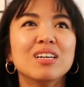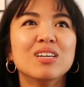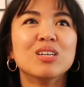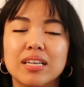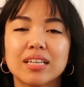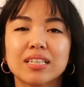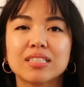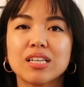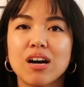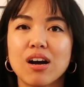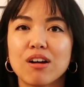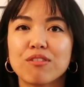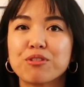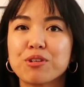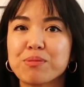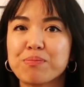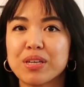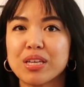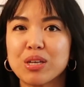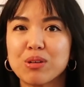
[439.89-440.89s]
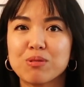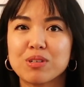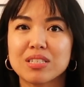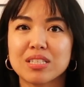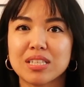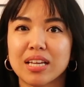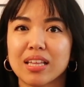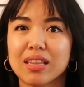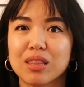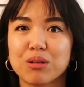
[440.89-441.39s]
TikTok for me
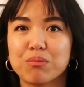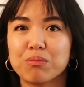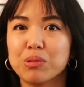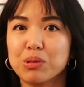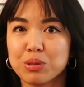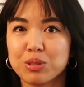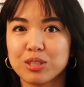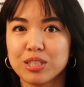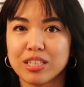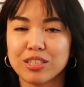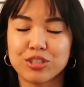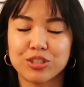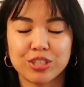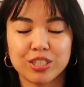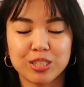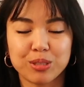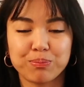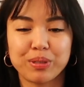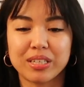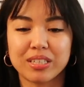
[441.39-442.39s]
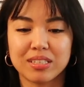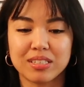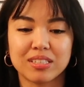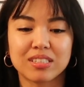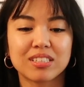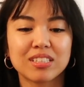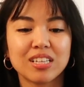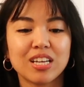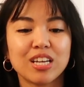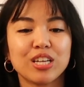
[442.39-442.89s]
was like the most dangerous
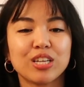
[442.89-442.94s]
because,